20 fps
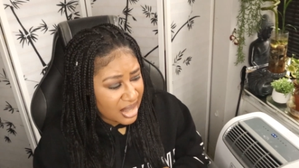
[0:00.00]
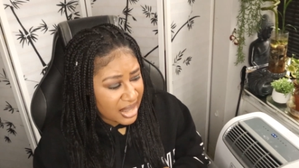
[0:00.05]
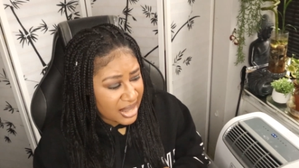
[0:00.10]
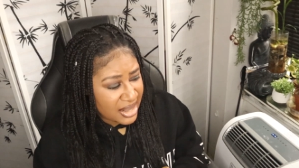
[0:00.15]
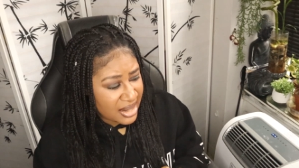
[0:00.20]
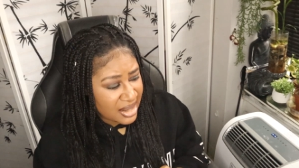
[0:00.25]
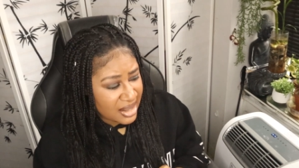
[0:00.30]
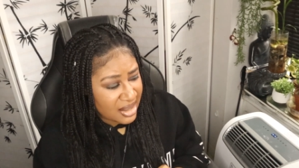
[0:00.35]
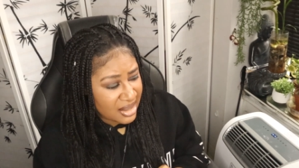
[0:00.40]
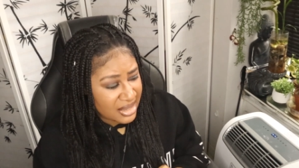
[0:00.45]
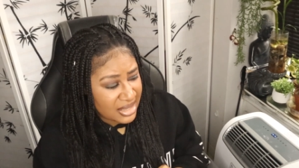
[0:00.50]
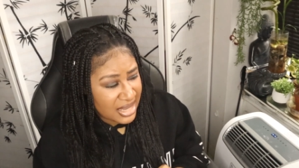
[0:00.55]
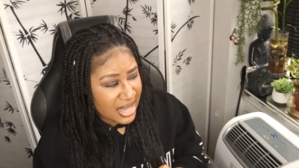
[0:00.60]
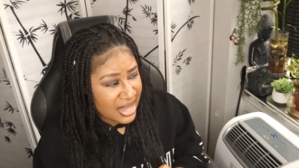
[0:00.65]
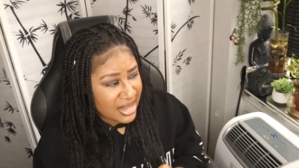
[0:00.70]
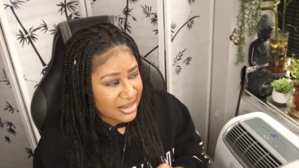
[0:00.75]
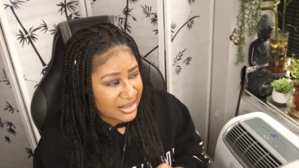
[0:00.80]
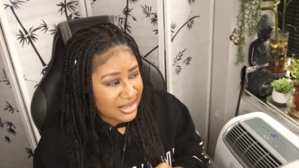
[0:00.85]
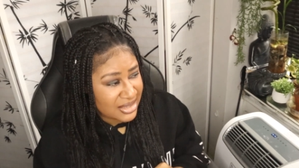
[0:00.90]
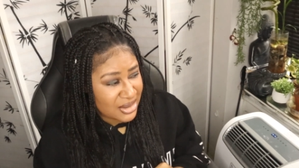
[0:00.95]
And uh,
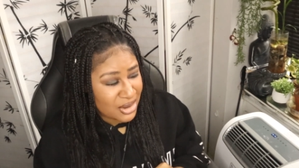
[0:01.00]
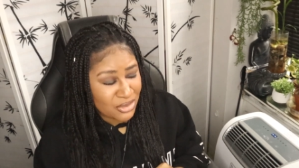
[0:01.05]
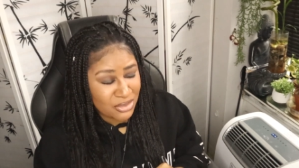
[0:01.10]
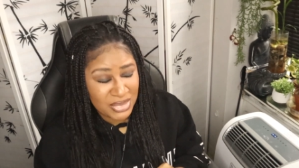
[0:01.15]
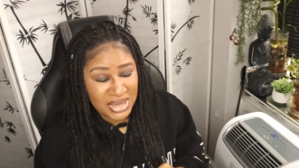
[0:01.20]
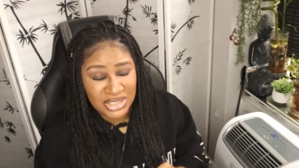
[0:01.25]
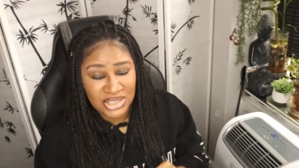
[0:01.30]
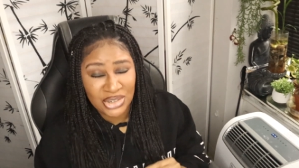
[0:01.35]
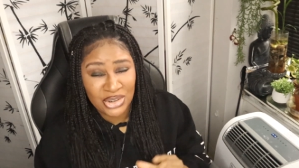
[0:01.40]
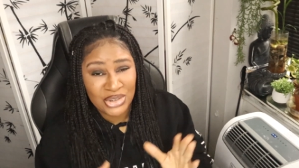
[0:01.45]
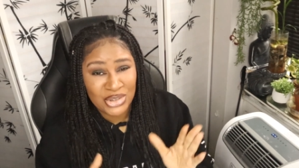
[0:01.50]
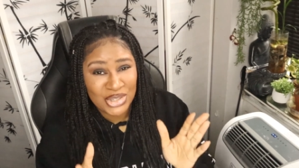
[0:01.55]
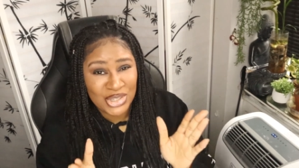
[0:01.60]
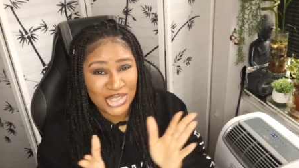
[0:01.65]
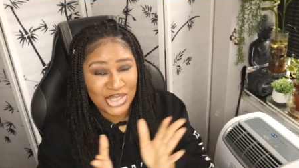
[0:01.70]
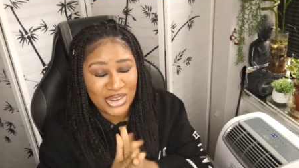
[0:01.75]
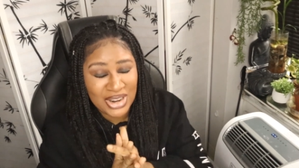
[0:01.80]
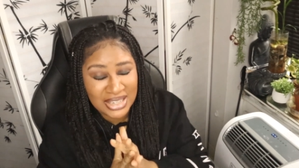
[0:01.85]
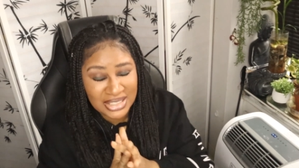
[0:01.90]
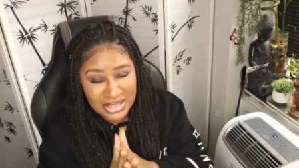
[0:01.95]
yeah, so make sure you
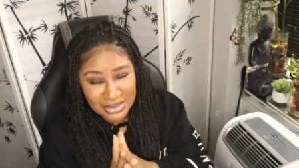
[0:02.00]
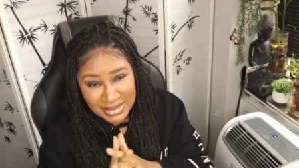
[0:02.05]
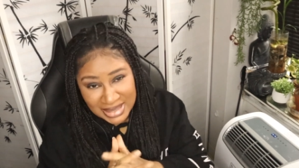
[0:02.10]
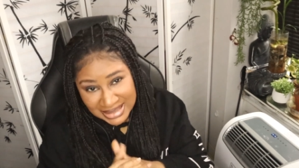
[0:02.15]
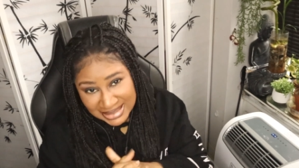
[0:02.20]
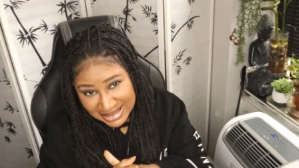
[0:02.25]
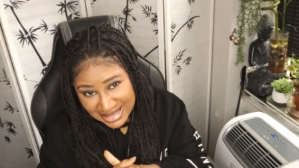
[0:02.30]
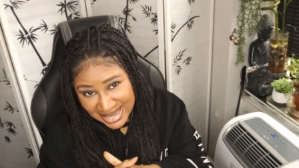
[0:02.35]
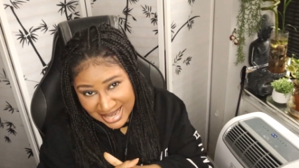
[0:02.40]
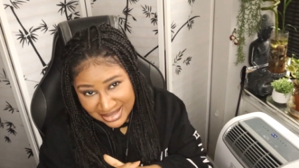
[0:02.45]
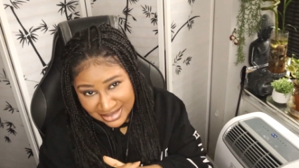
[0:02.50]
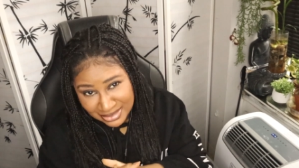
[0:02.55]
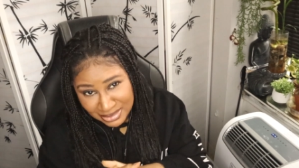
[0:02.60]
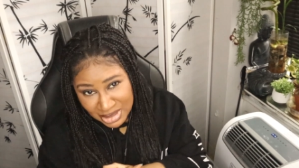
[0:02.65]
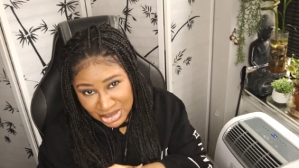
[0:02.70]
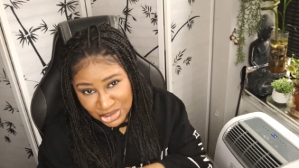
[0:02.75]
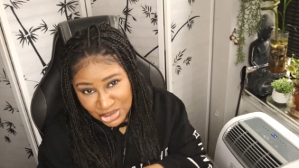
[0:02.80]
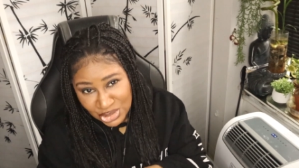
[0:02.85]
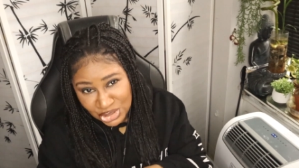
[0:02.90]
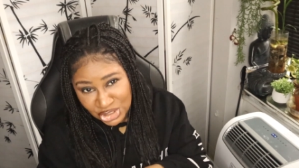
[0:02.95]
subscribe to my channel.
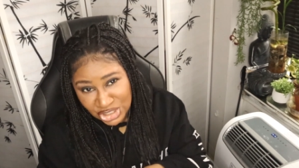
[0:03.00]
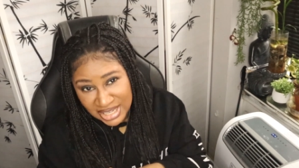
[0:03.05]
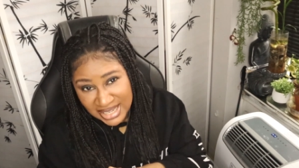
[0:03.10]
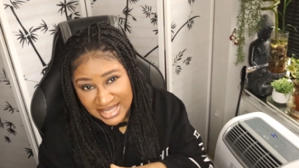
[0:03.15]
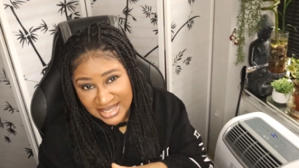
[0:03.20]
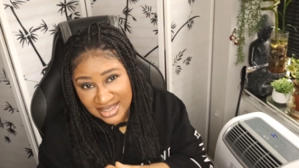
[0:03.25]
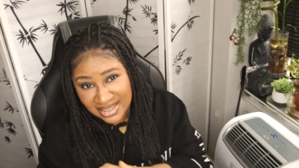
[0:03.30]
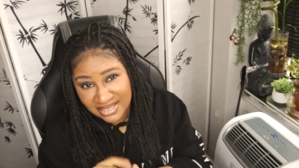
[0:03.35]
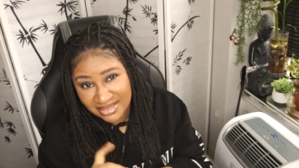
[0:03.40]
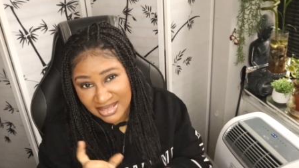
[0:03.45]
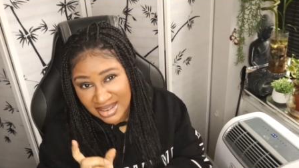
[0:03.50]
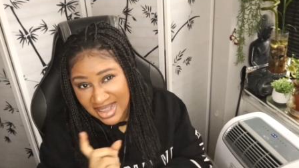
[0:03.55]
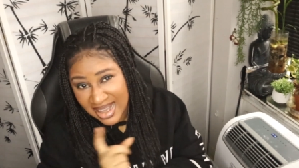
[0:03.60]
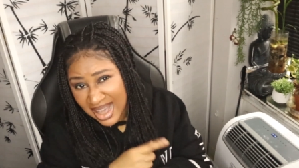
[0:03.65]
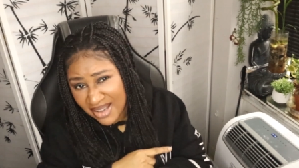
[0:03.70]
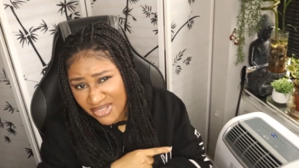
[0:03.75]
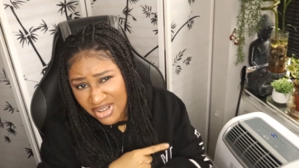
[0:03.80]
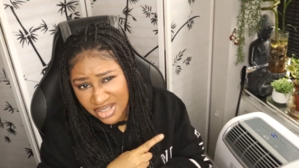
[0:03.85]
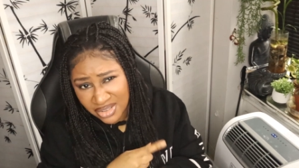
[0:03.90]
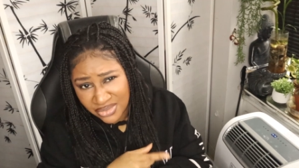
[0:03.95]
Make sure you check. I
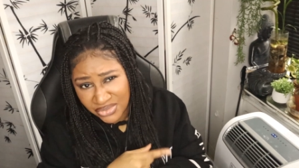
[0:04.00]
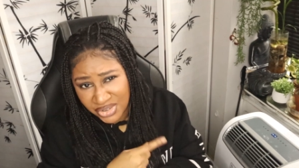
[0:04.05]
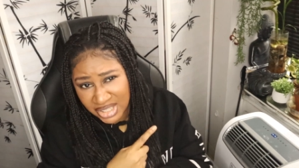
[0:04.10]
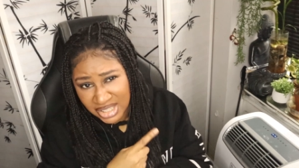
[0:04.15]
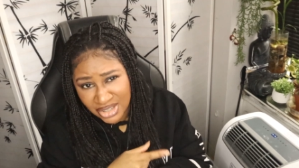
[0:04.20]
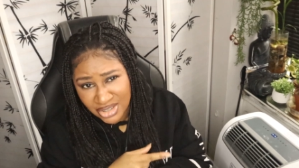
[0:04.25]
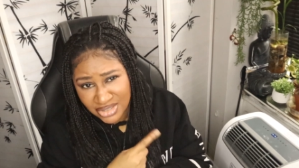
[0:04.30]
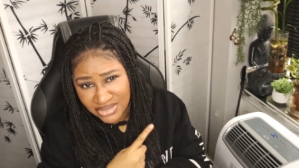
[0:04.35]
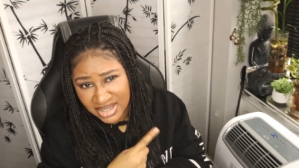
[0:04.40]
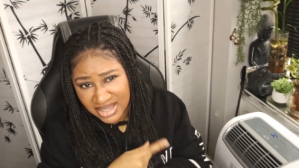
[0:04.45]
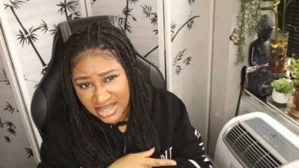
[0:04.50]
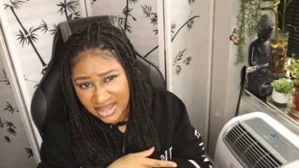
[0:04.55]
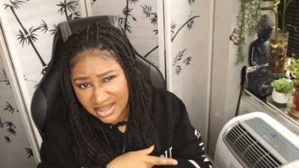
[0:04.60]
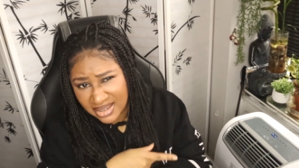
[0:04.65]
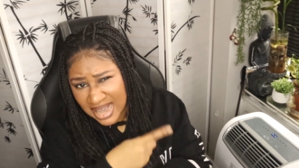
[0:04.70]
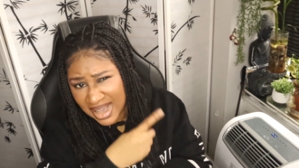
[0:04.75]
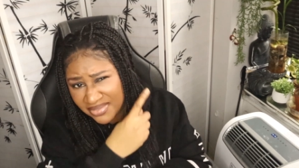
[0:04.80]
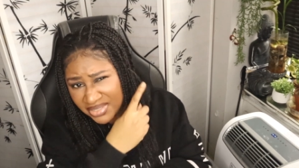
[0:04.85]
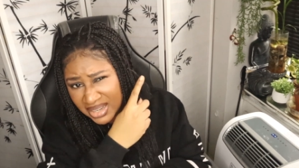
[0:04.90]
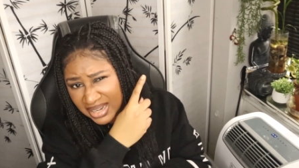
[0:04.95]
have other videos right here.
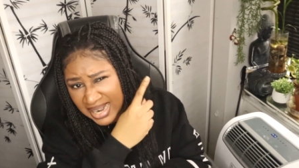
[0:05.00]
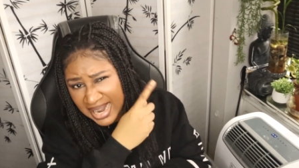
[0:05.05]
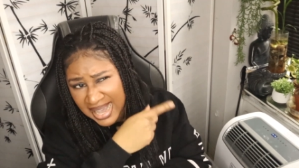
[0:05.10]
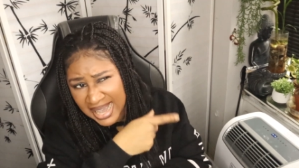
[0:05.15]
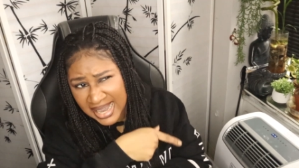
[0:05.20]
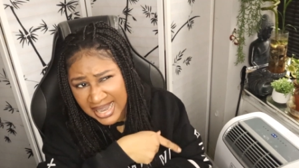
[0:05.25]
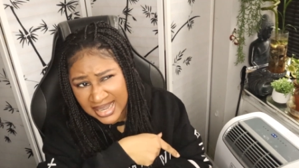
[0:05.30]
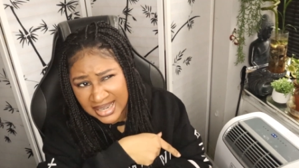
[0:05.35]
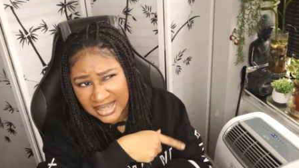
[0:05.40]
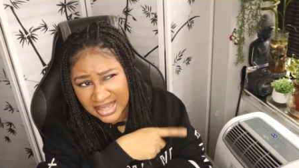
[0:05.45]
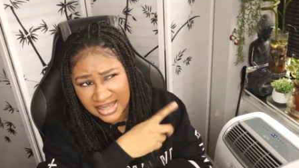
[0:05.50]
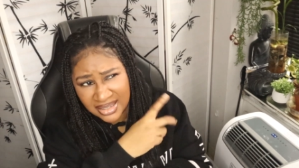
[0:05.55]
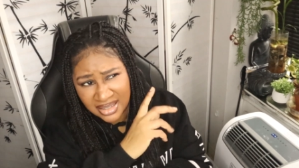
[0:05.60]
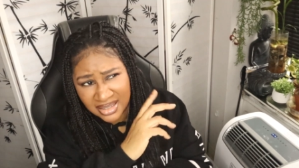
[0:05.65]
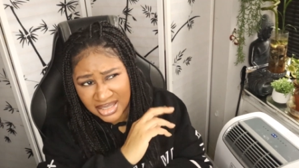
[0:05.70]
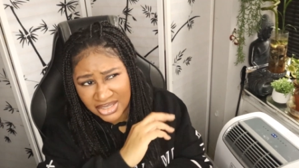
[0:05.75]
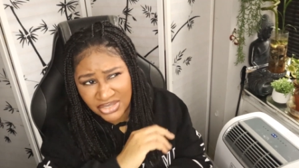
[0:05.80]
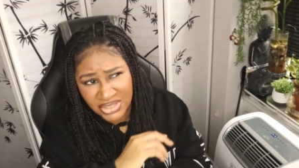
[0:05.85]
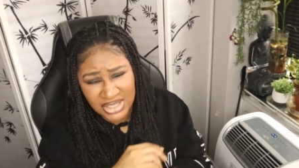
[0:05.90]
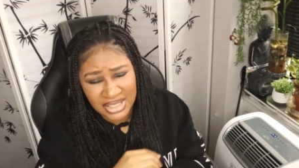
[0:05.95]
I have the Nan and
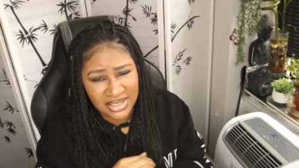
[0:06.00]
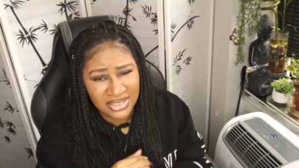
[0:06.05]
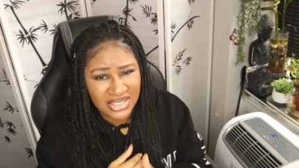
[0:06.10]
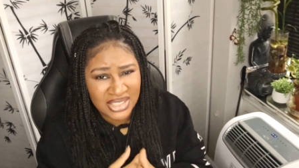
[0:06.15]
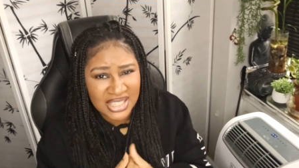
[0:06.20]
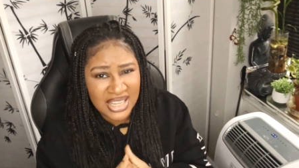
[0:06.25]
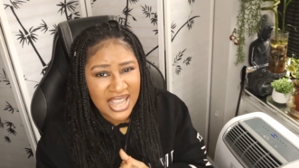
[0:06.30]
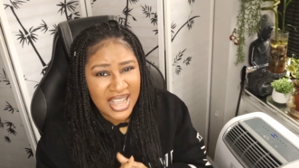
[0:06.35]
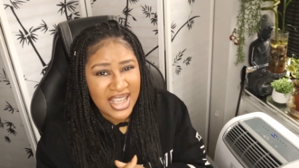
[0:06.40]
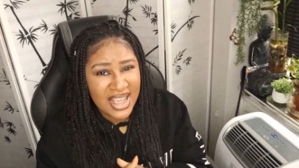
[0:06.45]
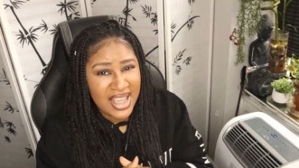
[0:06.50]
other videos.